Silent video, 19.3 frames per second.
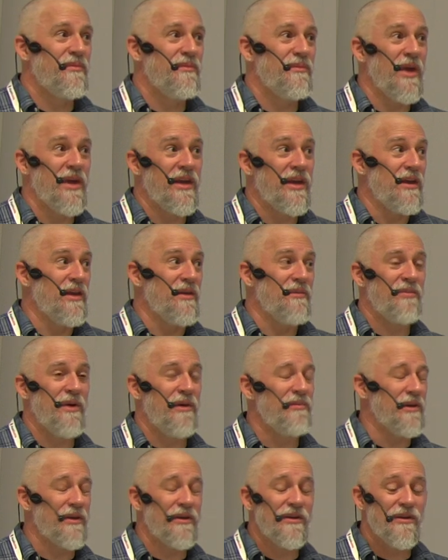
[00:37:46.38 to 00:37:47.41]
making it
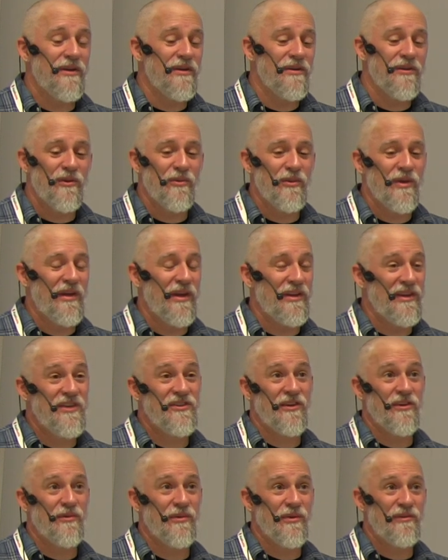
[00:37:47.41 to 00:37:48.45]
public until we at
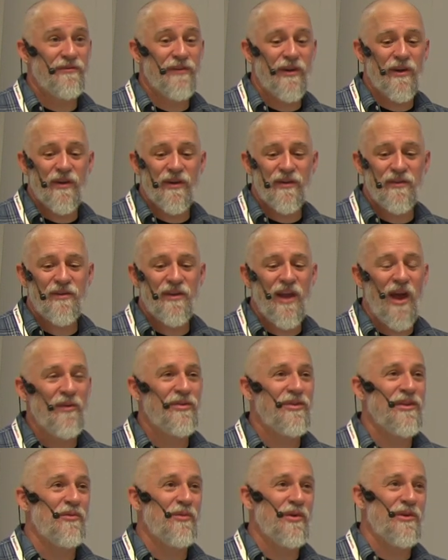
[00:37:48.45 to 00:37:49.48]
least until we figure
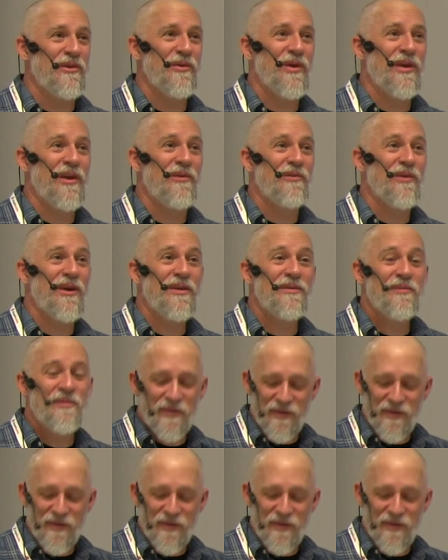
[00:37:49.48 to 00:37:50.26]
out that we're doing it right.